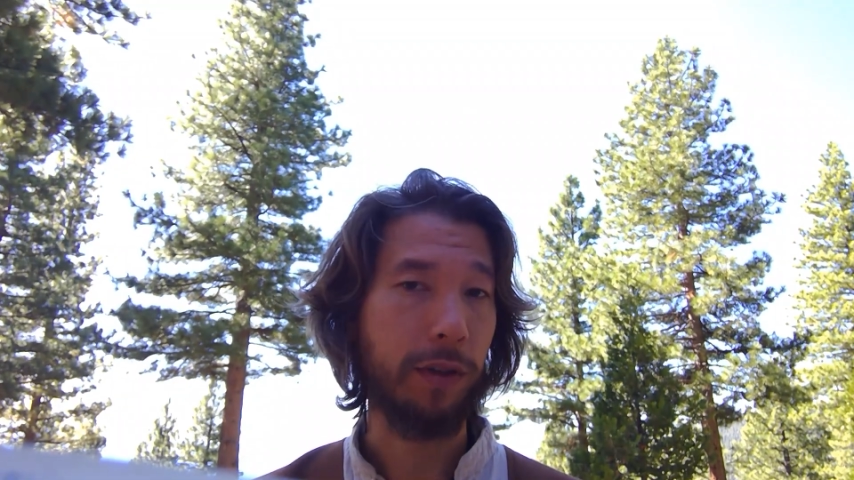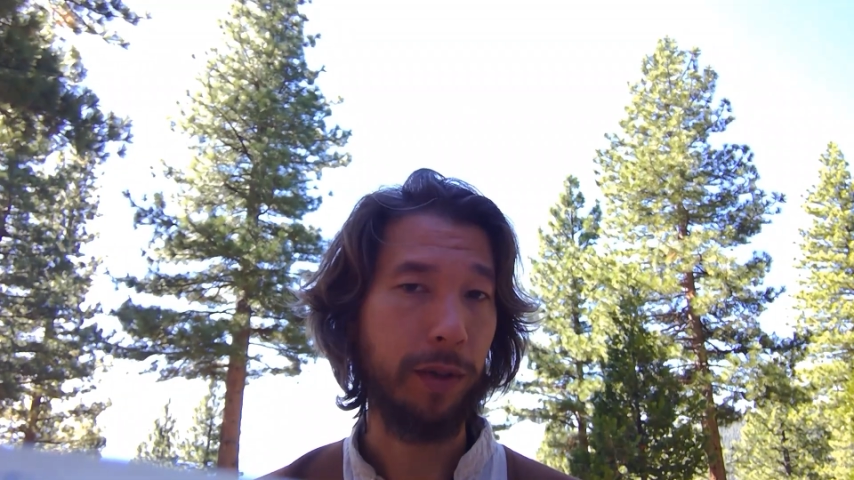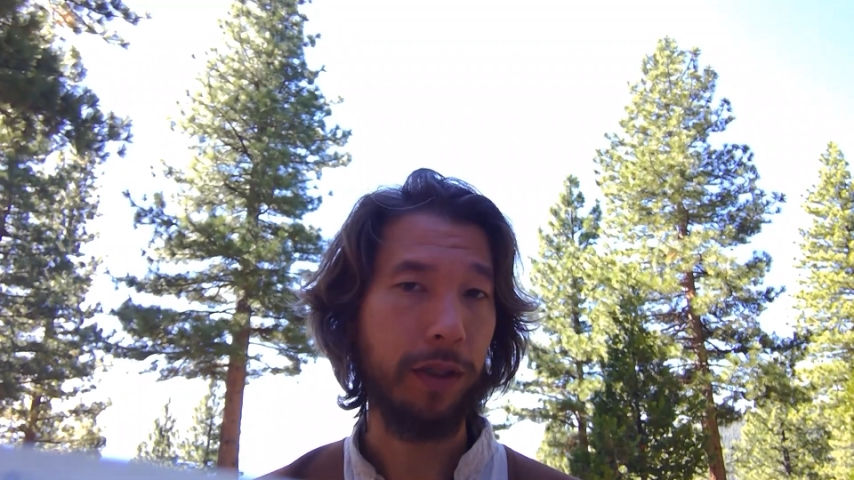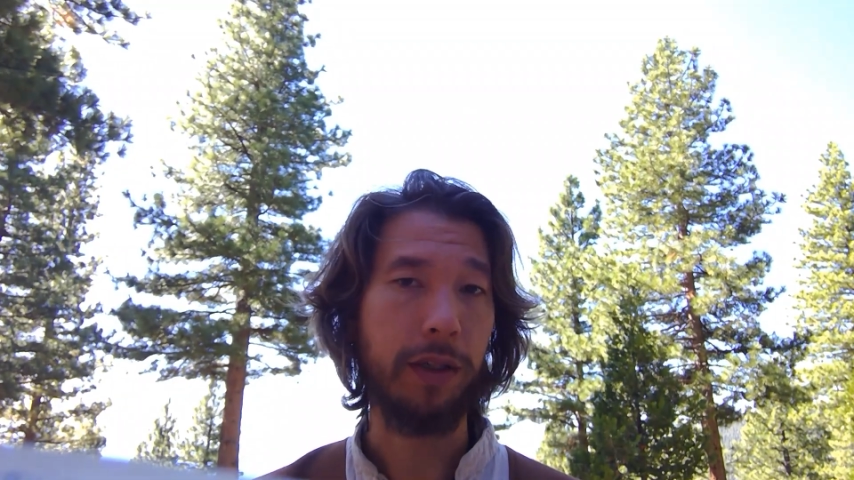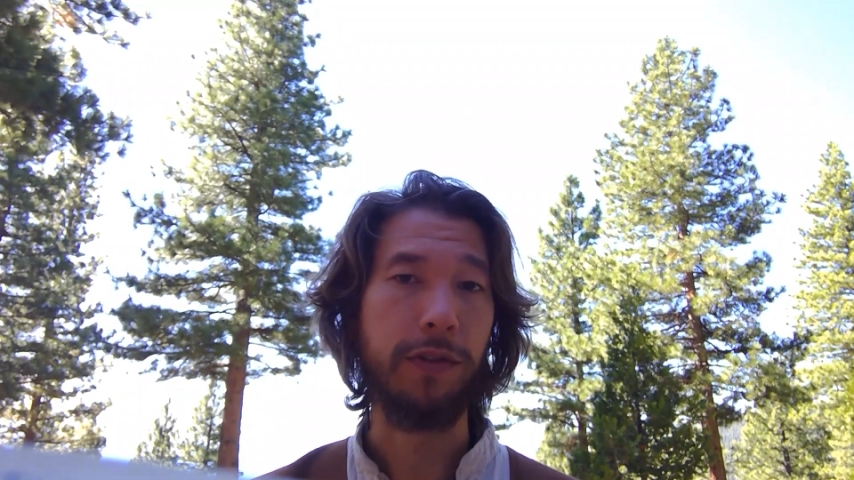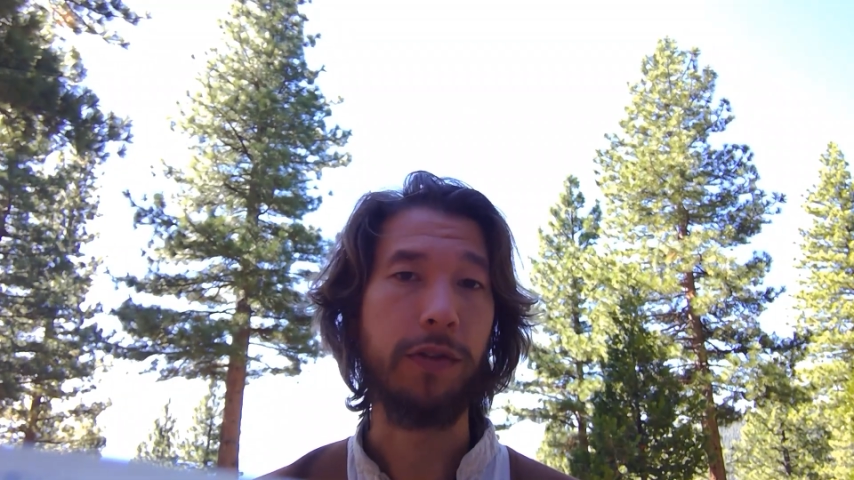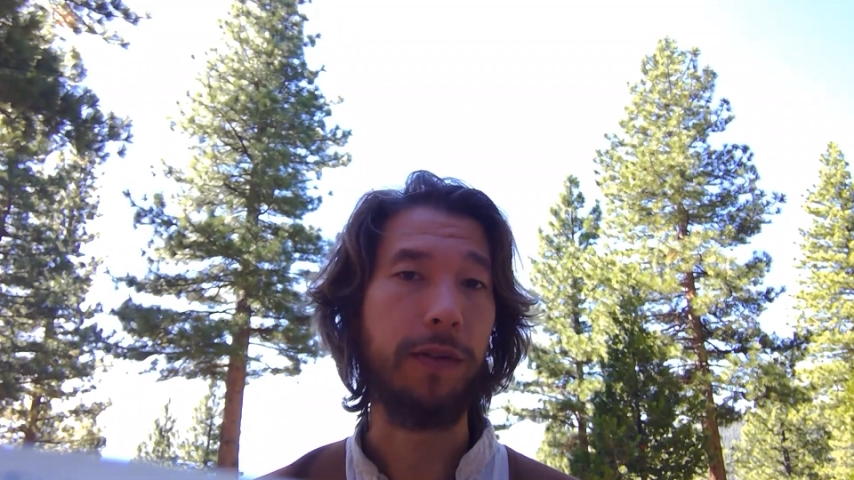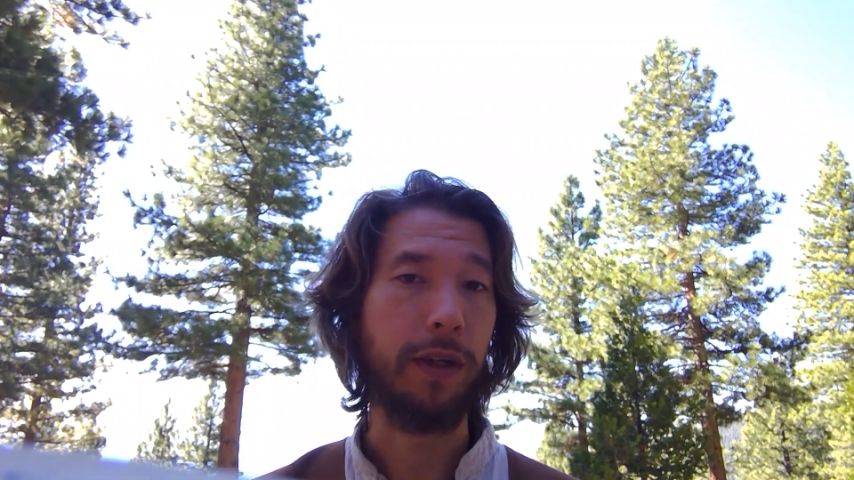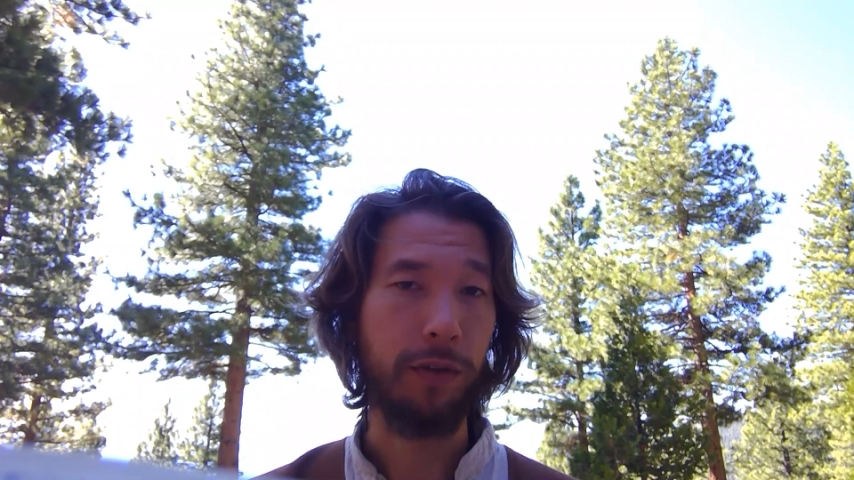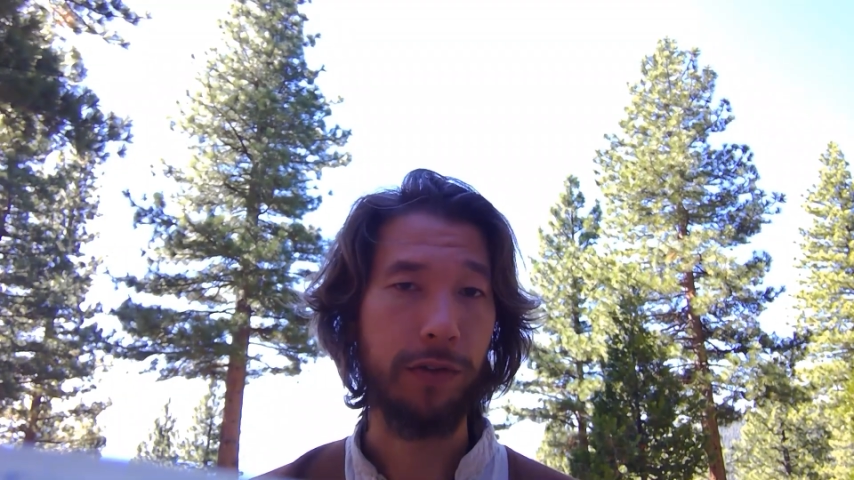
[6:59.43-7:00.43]
communities, to
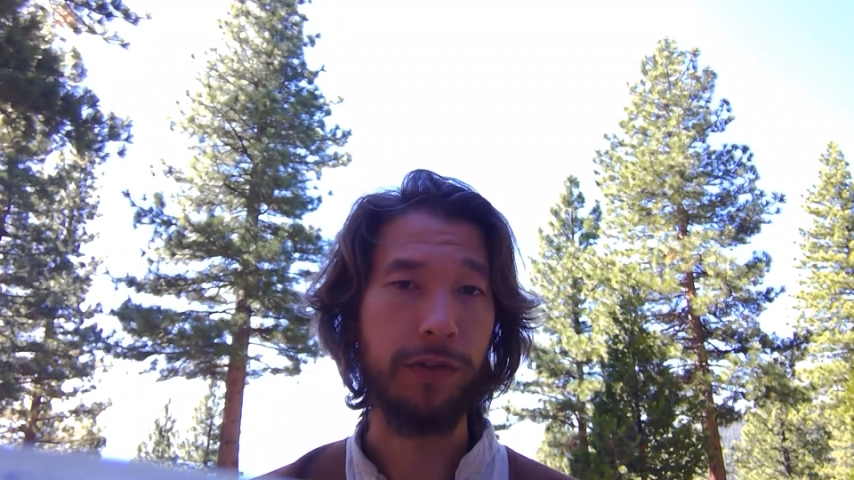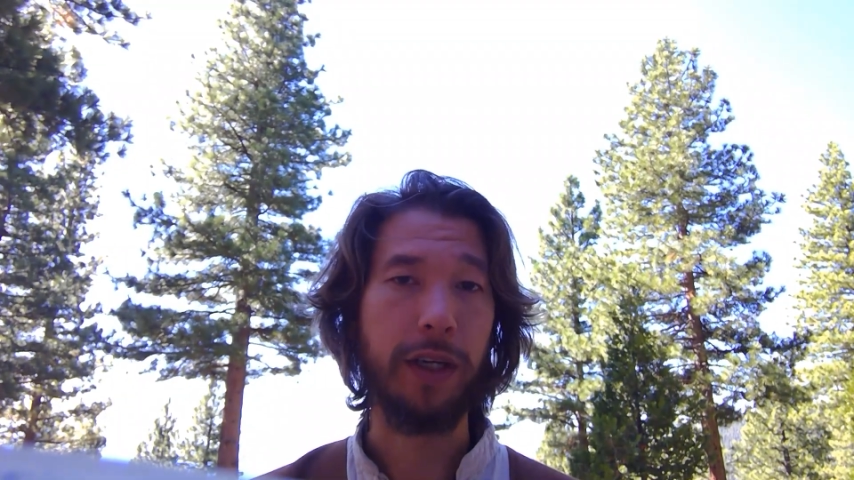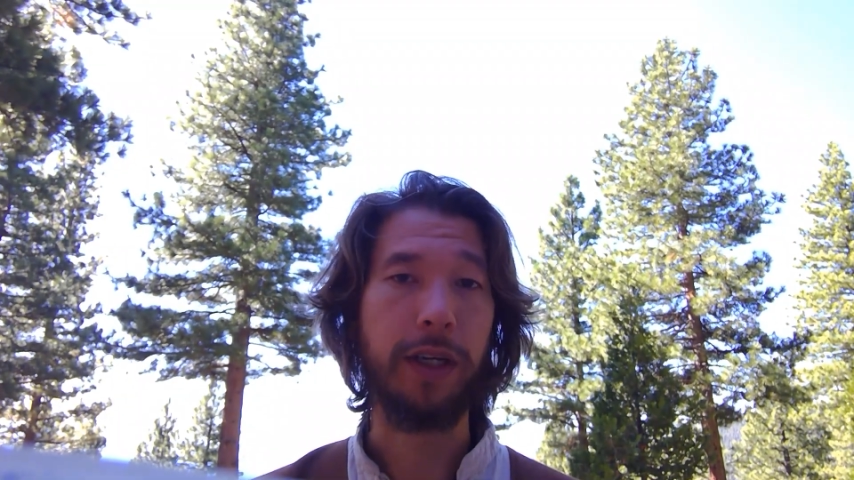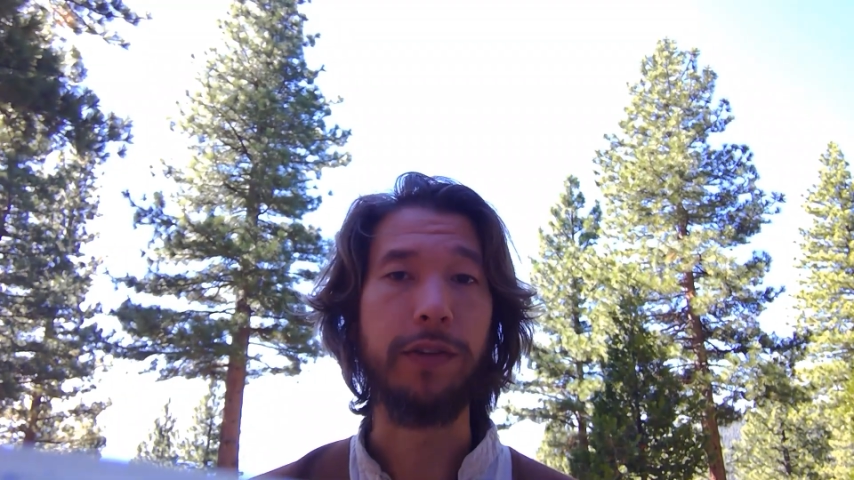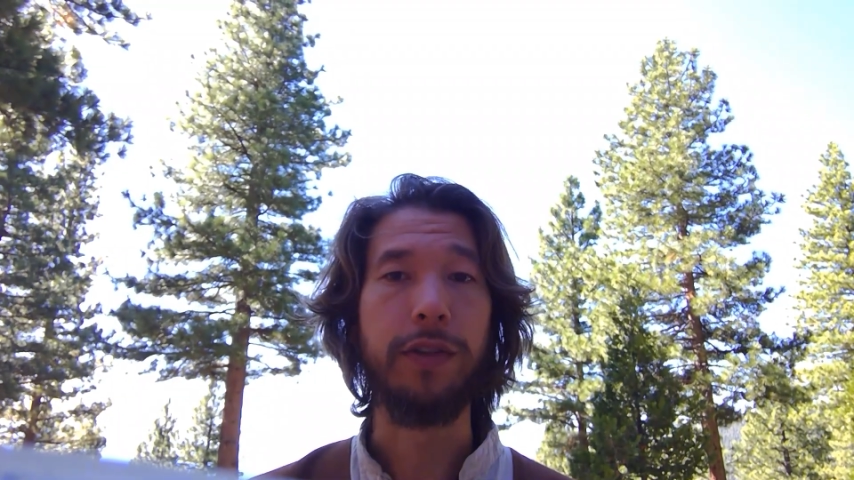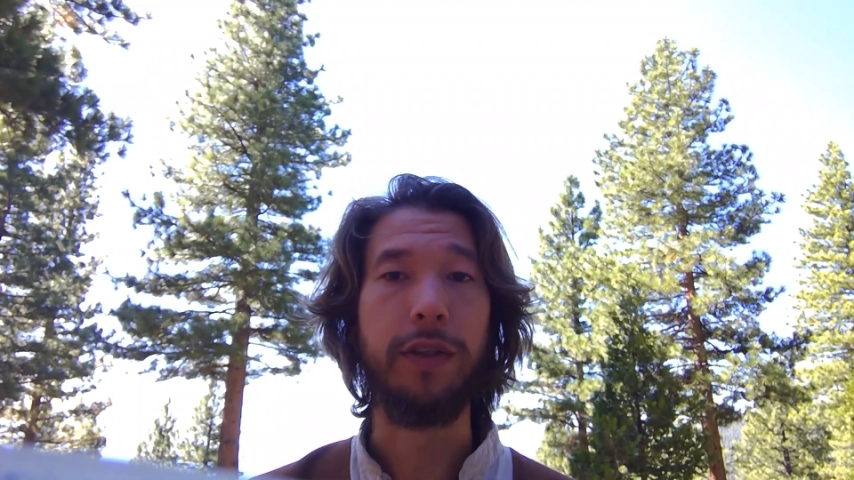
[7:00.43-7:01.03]
affect our societies.